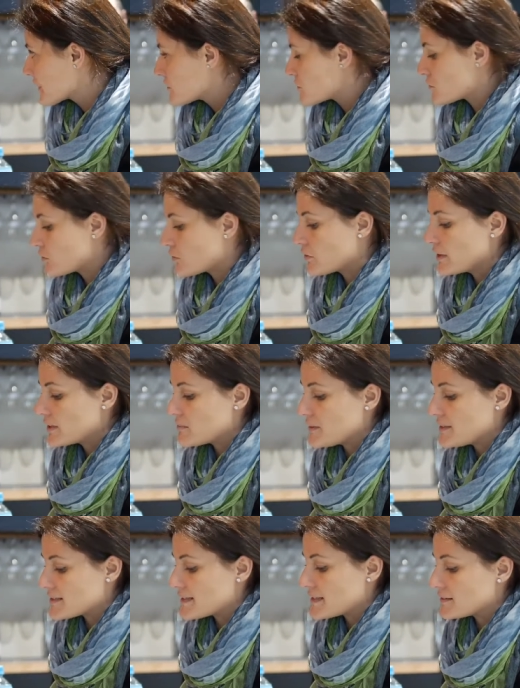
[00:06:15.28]
So it
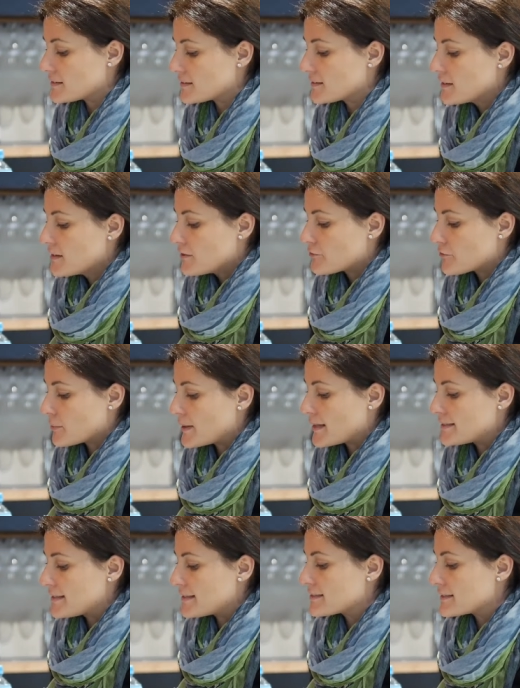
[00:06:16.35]
means that uh, from
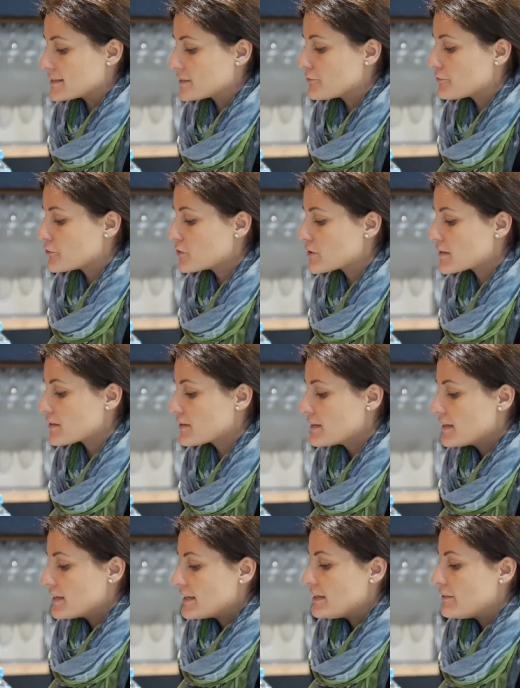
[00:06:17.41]
1964,
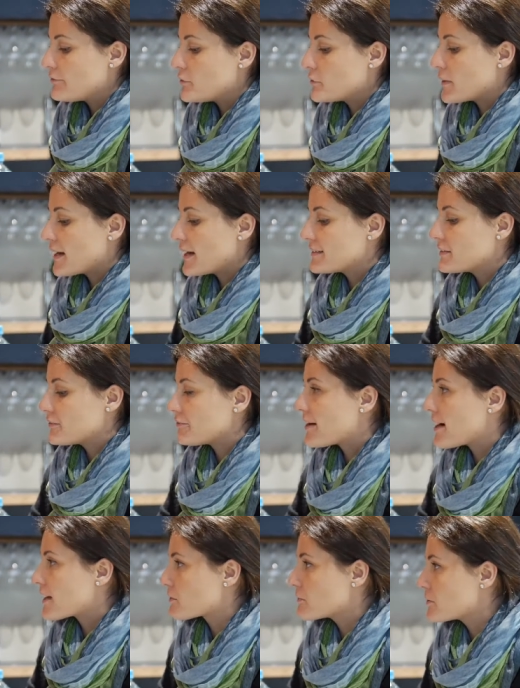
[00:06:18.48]
if you had
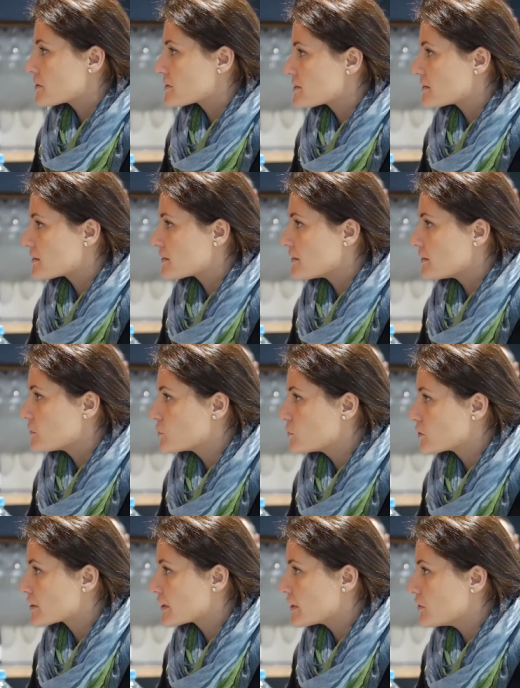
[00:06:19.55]
farmers uh,
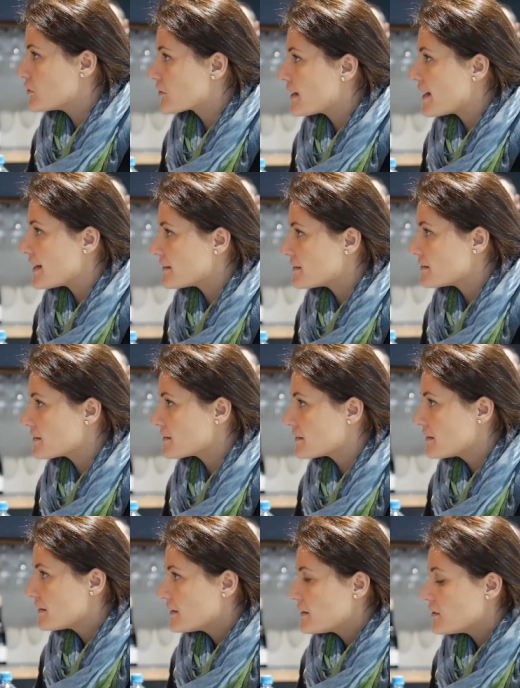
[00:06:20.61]
working your land,
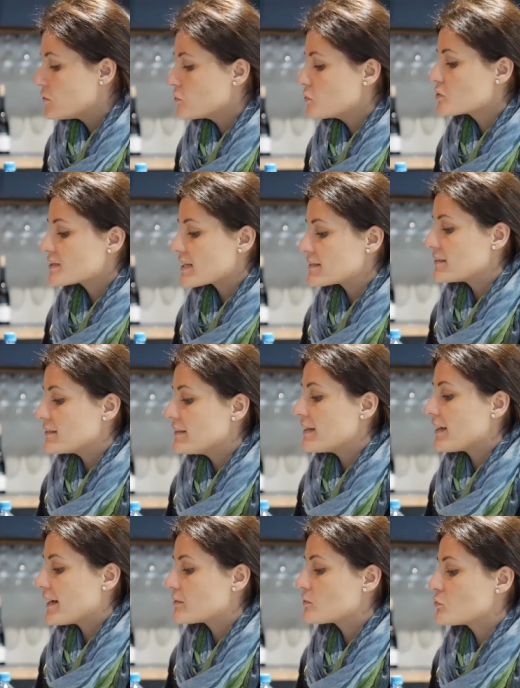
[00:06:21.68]
you suddenly
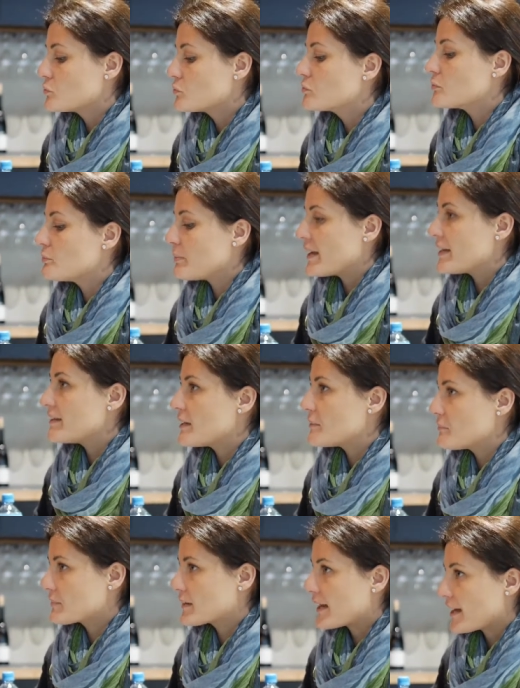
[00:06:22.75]
had to pay
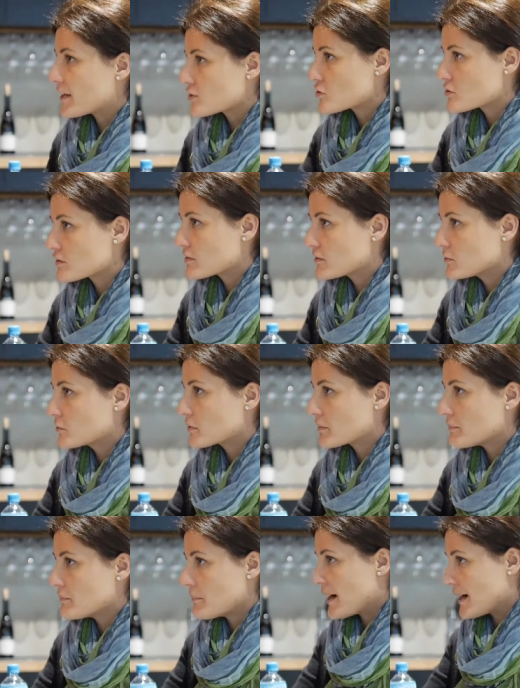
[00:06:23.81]
them cash or
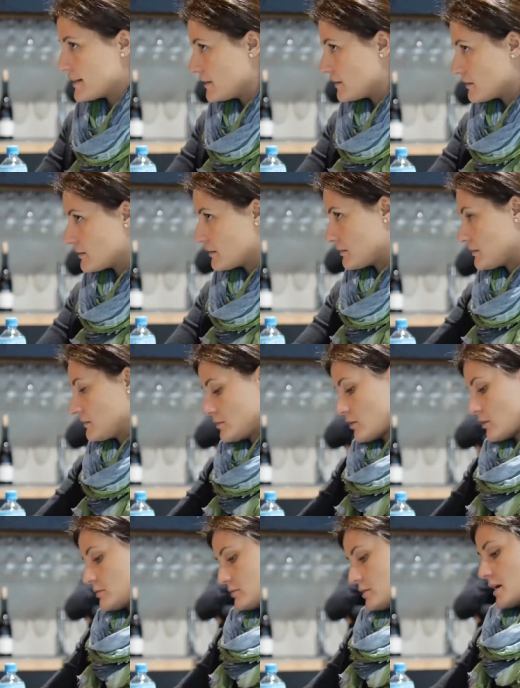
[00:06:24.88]
money. Wages, wages.
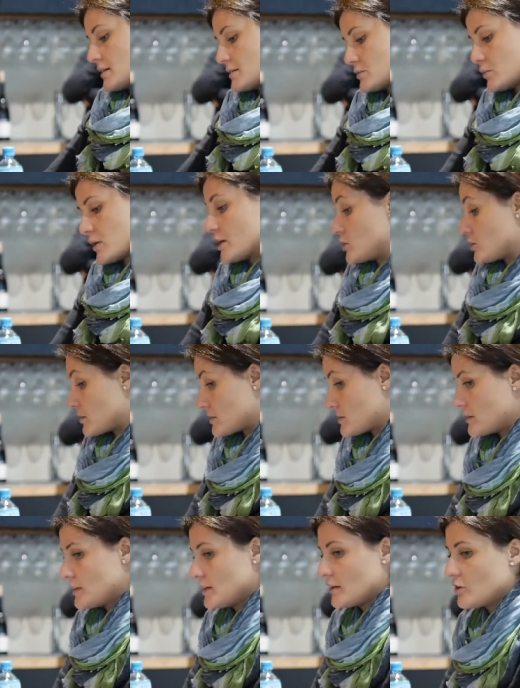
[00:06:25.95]
Not, yes, wages,
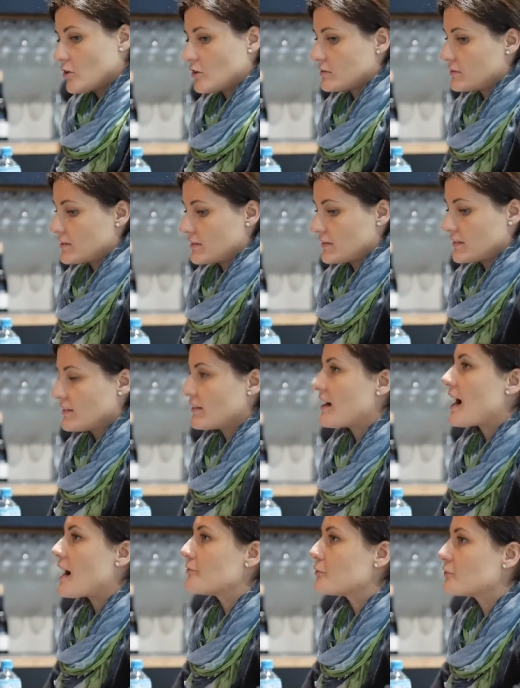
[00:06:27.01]
not uh,
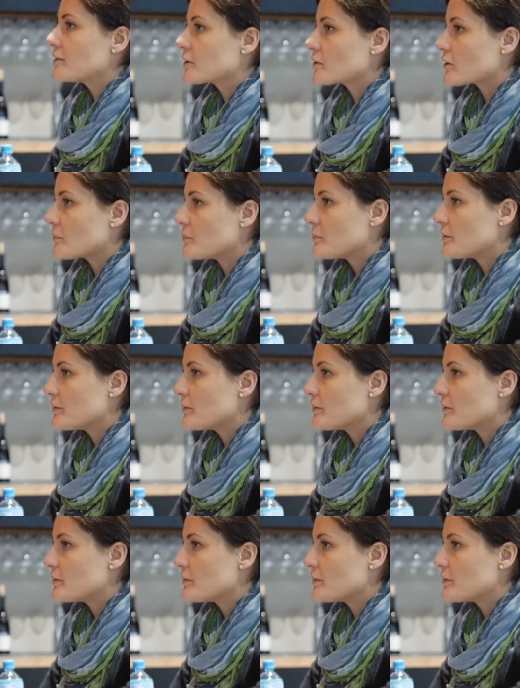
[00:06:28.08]
half of the crop.